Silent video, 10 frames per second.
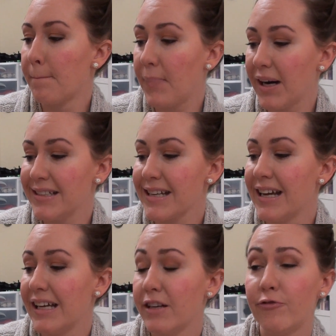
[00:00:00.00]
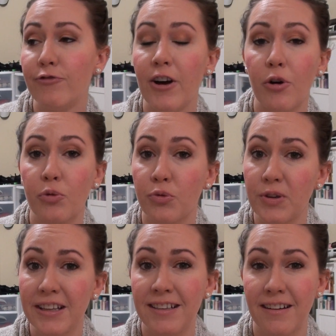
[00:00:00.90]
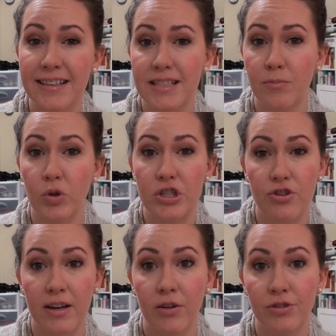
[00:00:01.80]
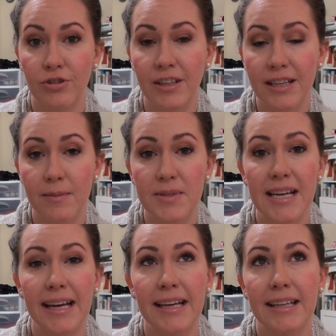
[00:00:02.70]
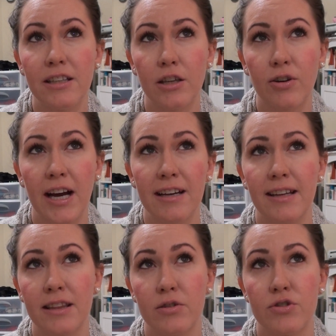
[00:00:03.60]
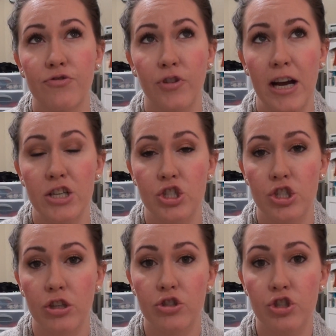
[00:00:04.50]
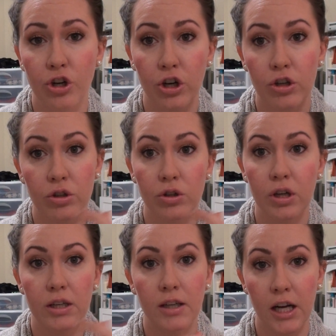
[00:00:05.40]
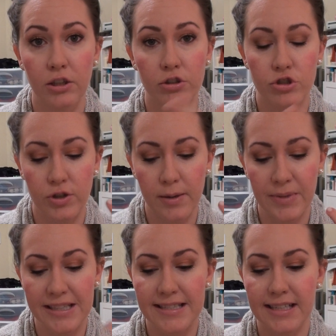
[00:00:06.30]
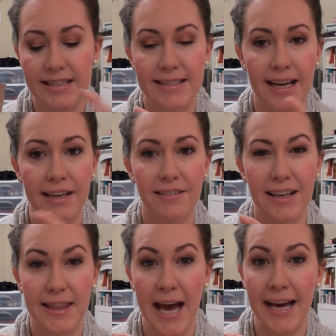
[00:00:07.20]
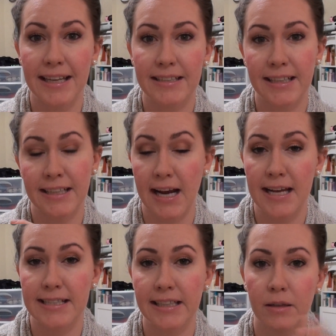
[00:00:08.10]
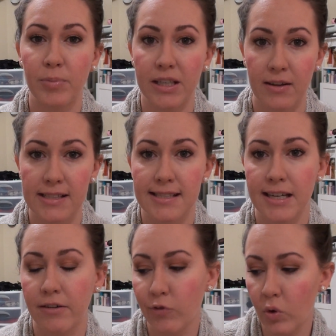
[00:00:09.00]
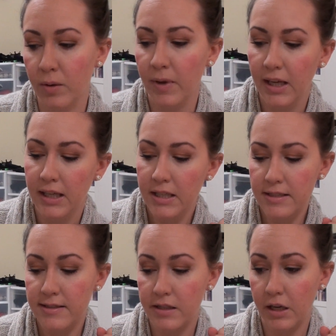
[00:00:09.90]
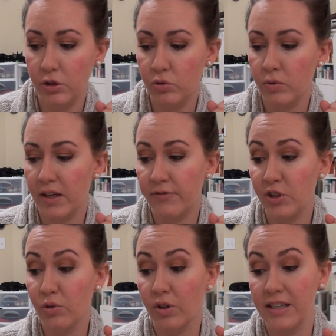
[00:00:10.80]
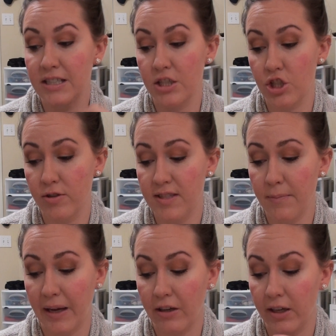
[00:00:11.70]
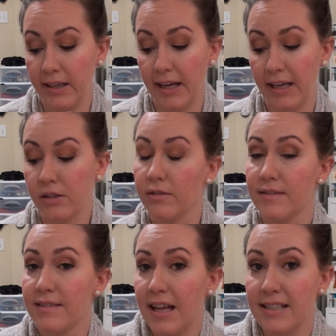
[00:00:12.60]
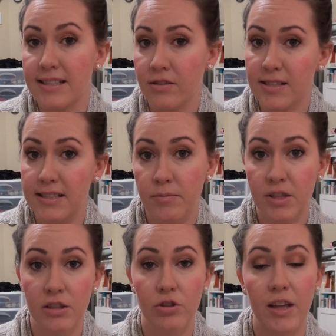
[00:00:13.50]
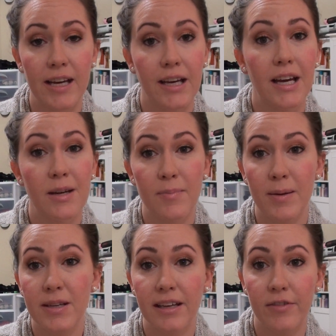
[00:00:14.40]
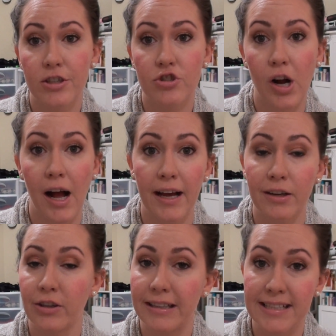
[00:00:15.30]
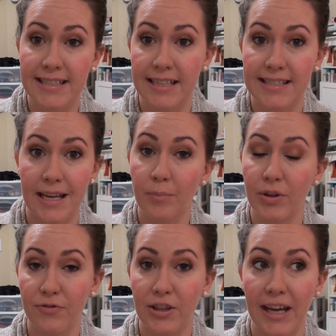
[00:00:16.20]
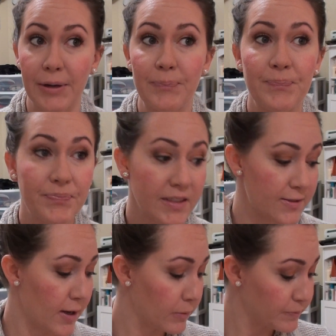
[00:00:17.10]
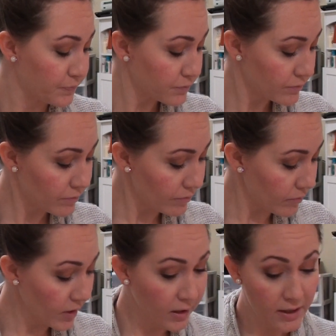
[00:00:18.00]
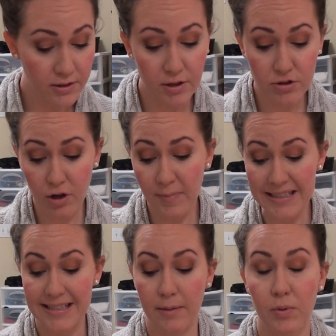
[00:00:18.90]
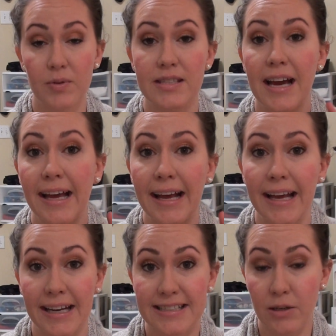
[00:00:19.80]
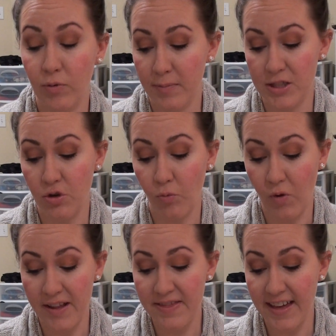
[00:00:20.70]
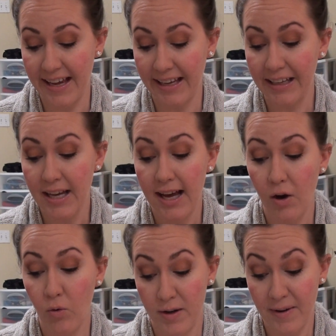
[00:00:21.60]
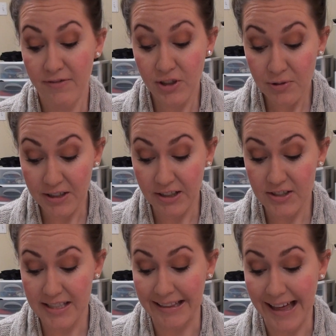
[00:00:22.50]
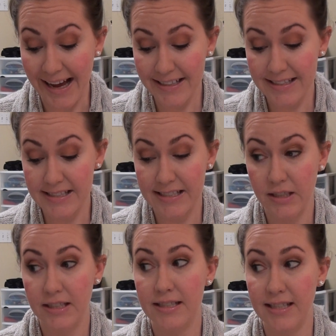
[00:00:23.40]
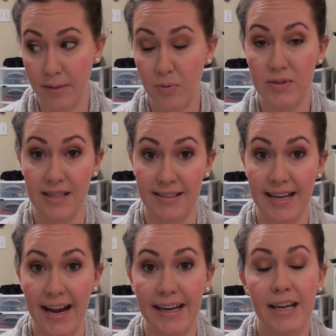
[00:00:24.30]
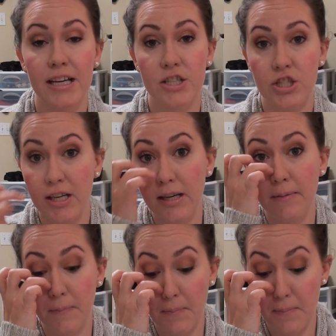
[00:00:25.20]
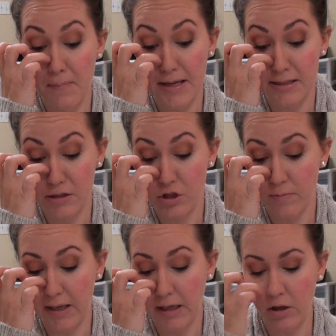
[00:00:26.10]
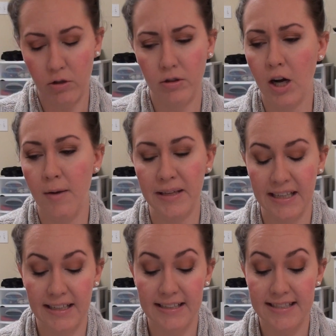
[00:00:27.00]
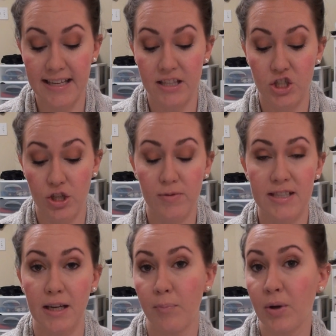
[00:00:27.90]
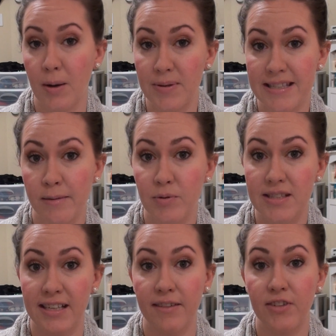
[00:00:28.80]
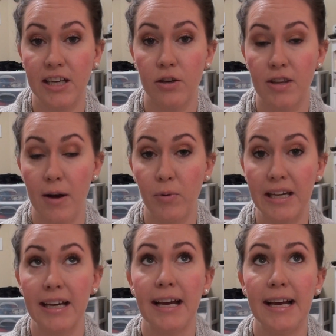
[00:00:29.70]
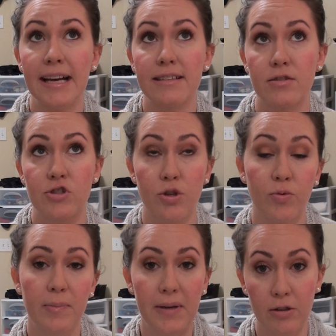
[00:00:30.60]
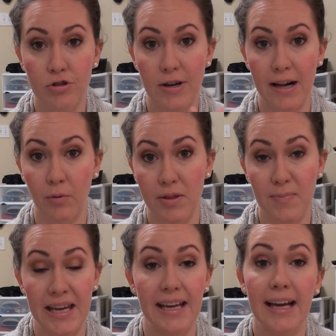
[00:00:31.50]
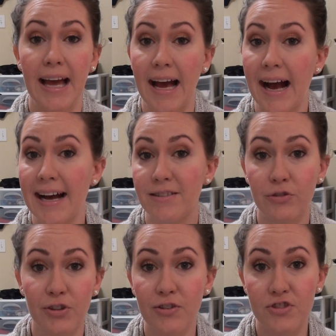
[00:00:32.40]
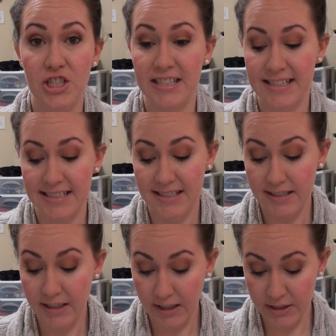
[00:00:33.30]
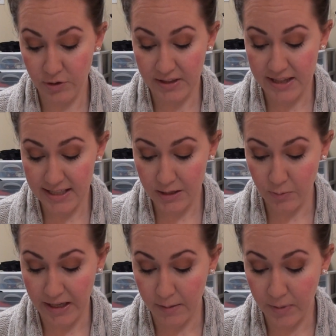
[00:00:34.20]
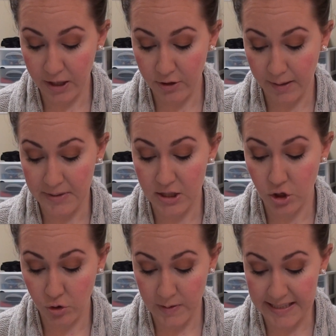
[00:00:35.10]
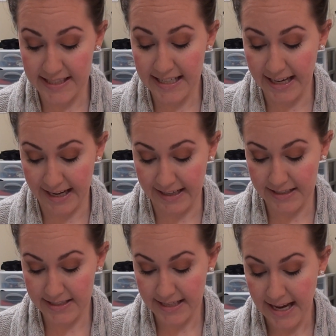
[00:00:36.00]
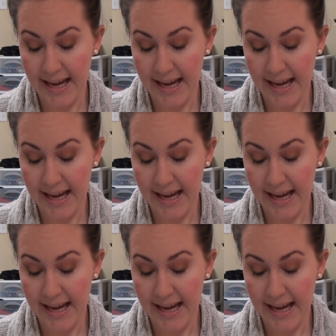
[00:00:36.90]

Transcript: But it felt really nice and moisturizing on your lips, you know, kind of like those fresh sugar colored treatments. It's kind of like that in an idea, but not a stick form. So if you are into Josie Maran and that sounds like something you'd like, maybe give it a try, or at least get a sample if you can. So those are all my samples. And I did want to mention one thing. One of my viewers last sample Sunday, she messaged me or commented and said that she was going to put up a sample Sunday video that week, so she would be on track with me. I don't know if she's going to do it this week, but her name is Chrissy S.